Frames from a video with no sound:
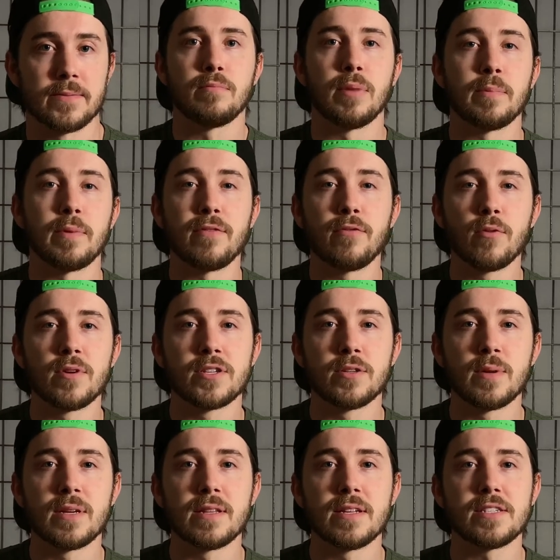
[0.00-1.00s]
But before
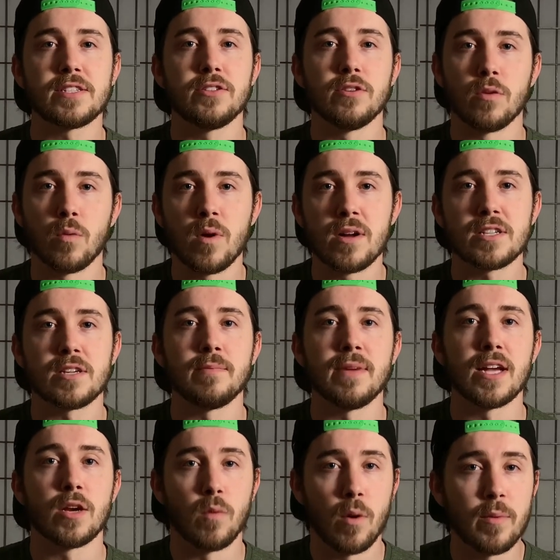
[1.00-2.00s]
doing this, you'll want to
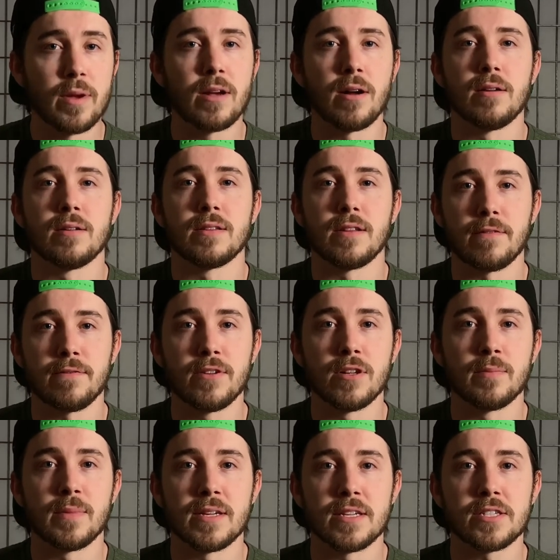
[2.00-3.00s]
make what we call in the
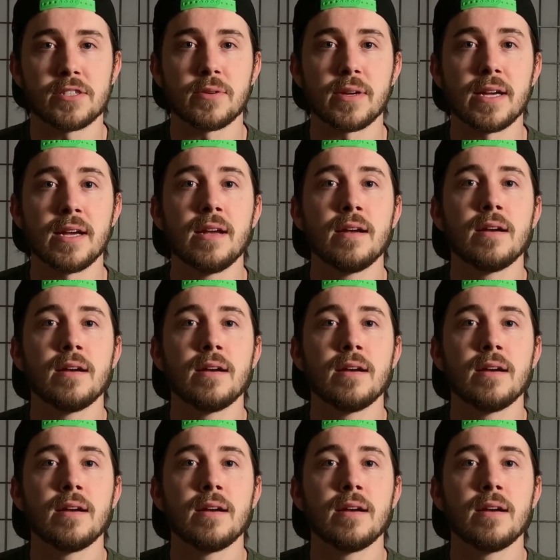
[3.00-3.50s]
film industry